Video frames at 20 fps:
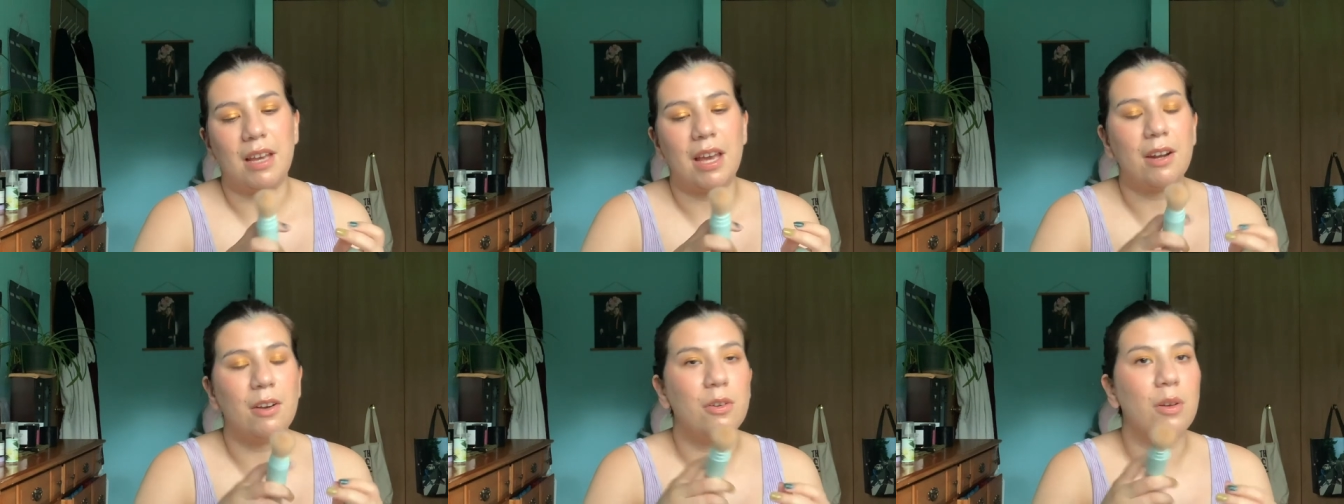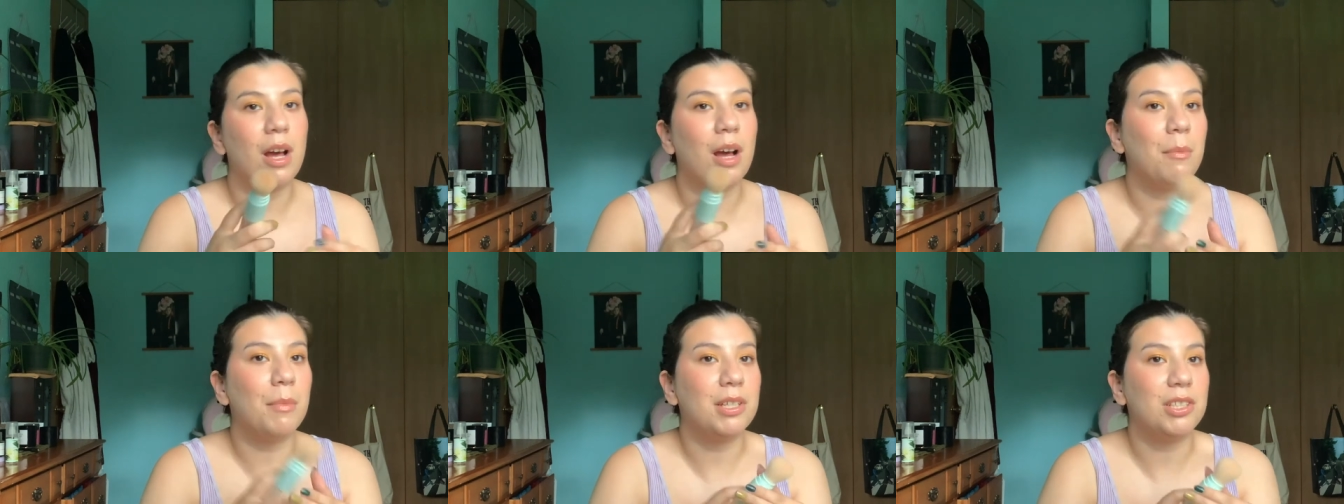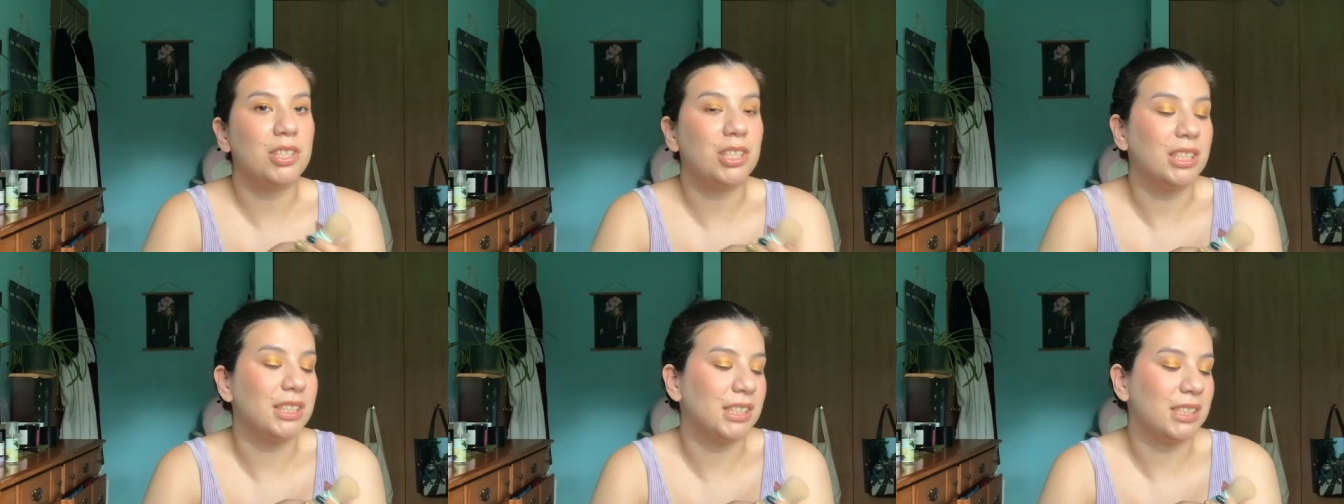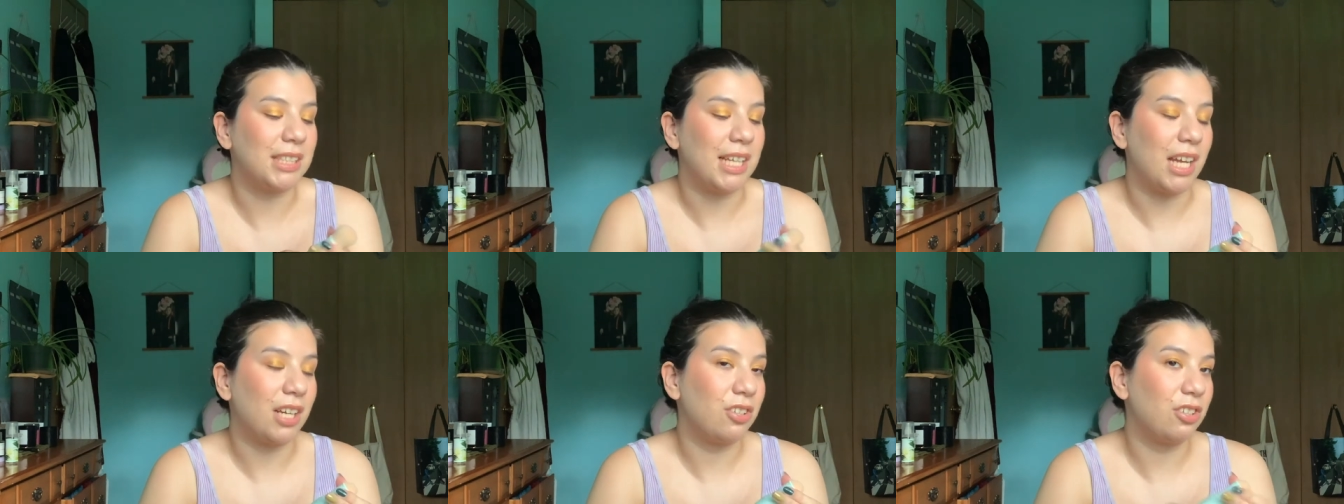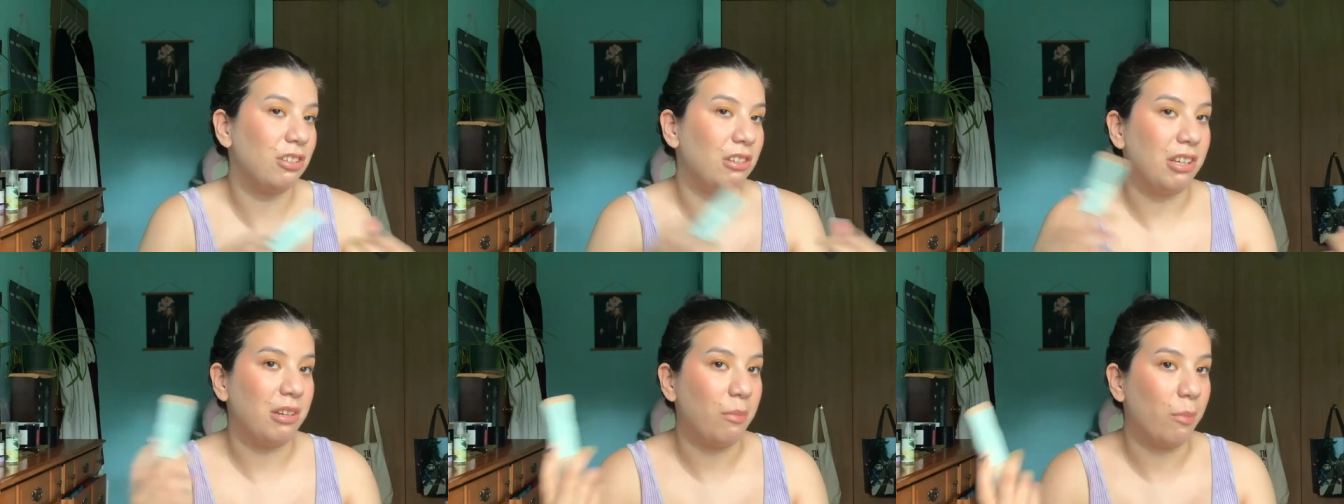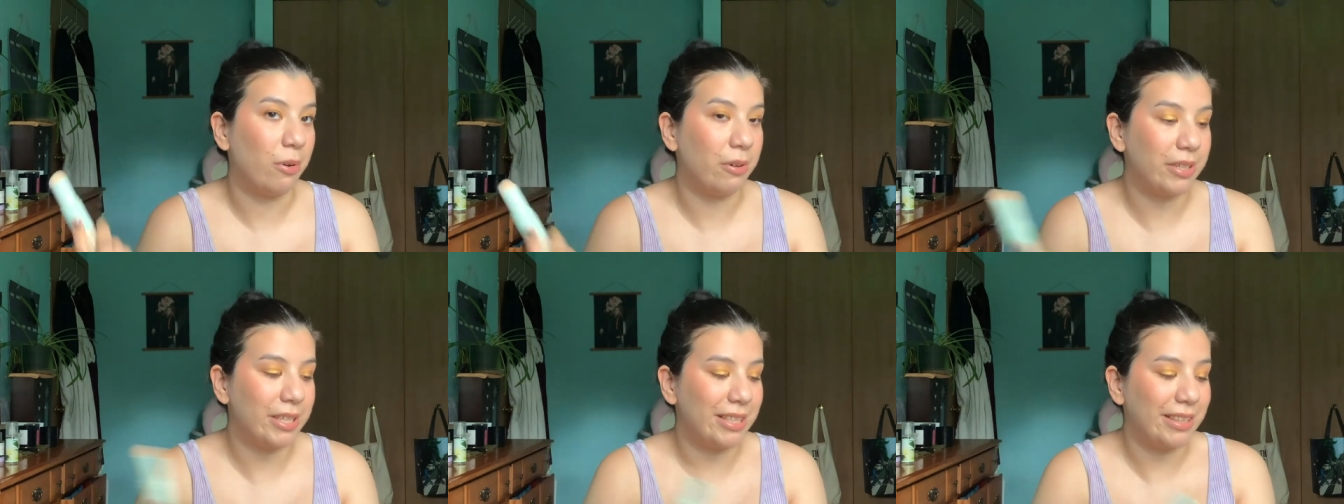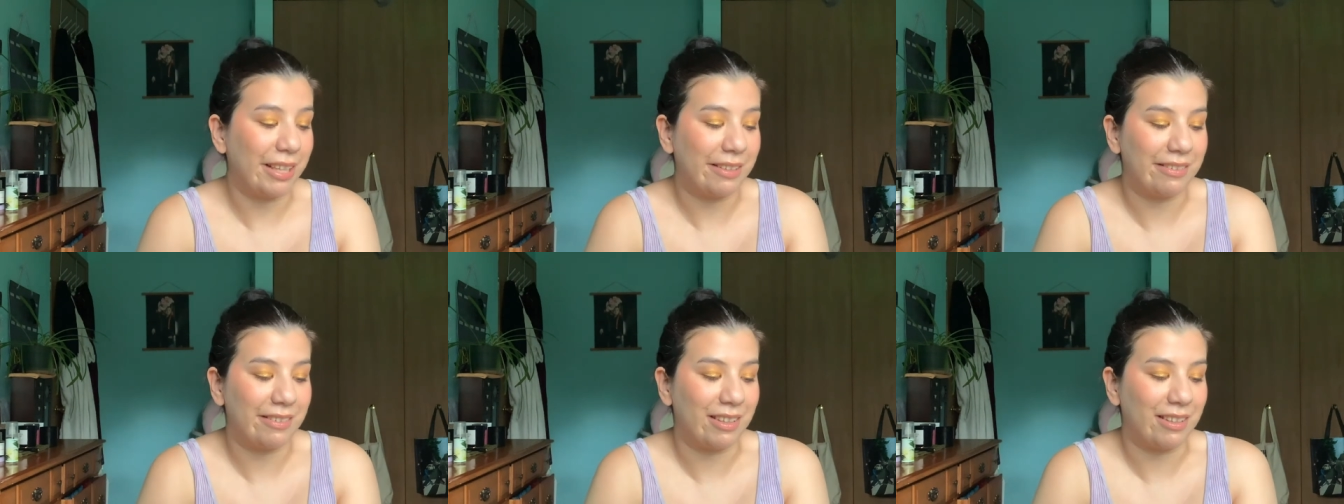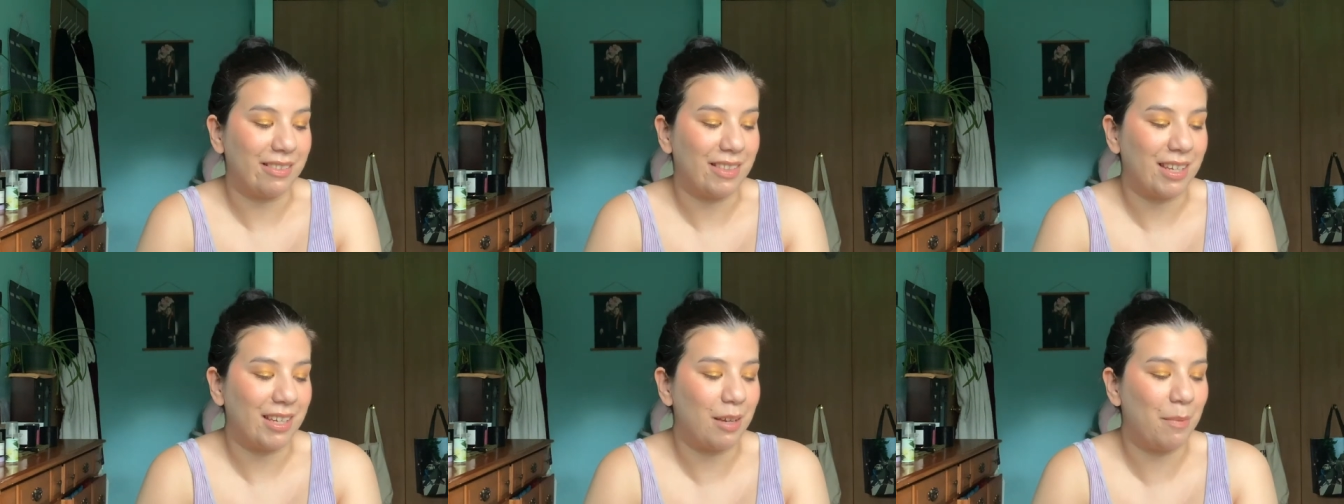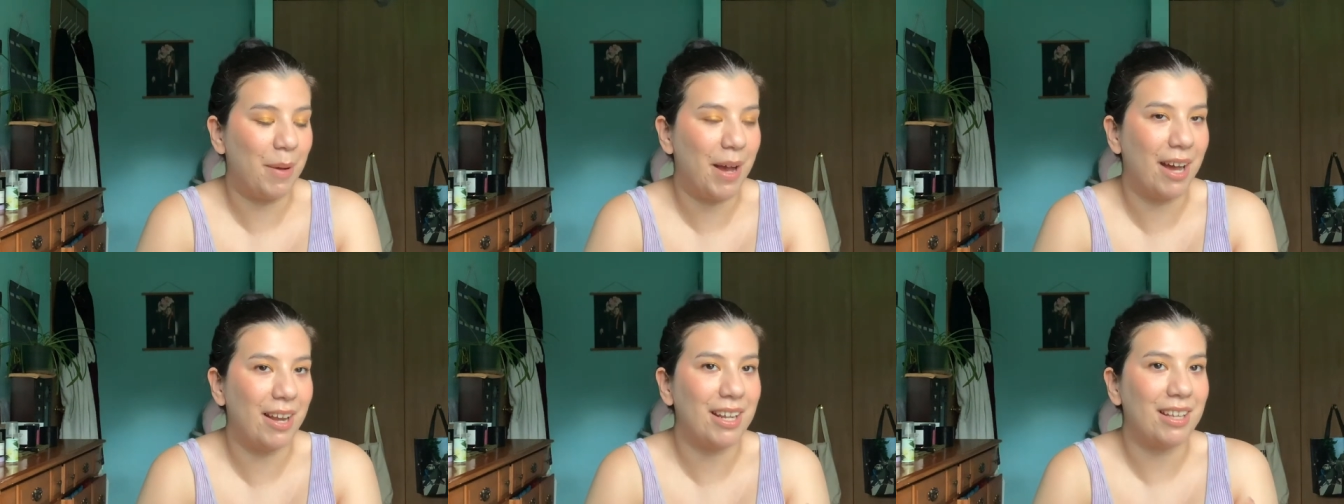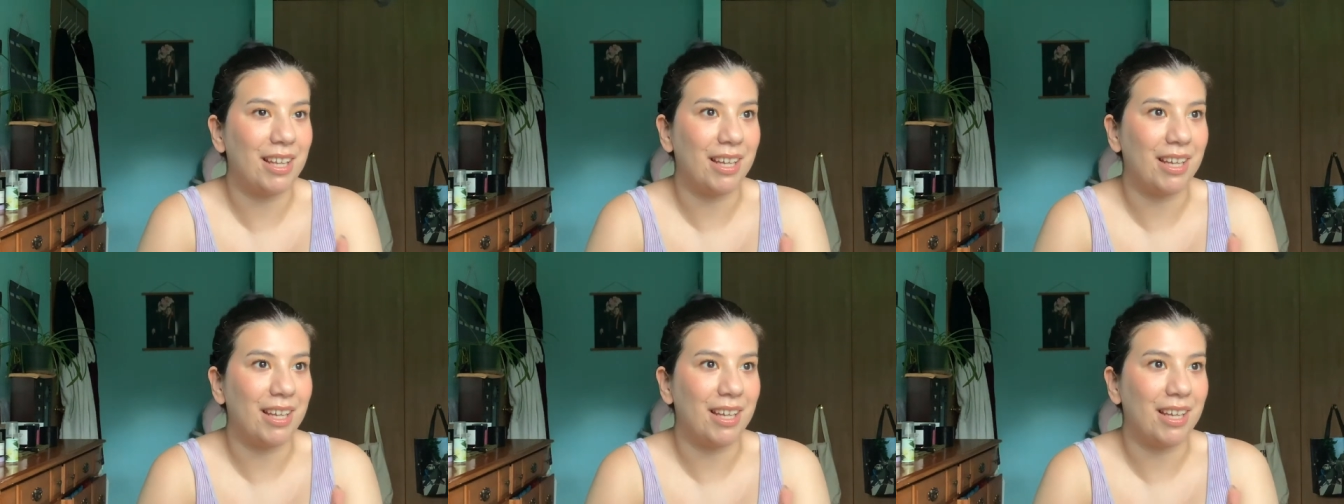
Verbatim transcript: I don't know how much it's actually working. That's the thing about it.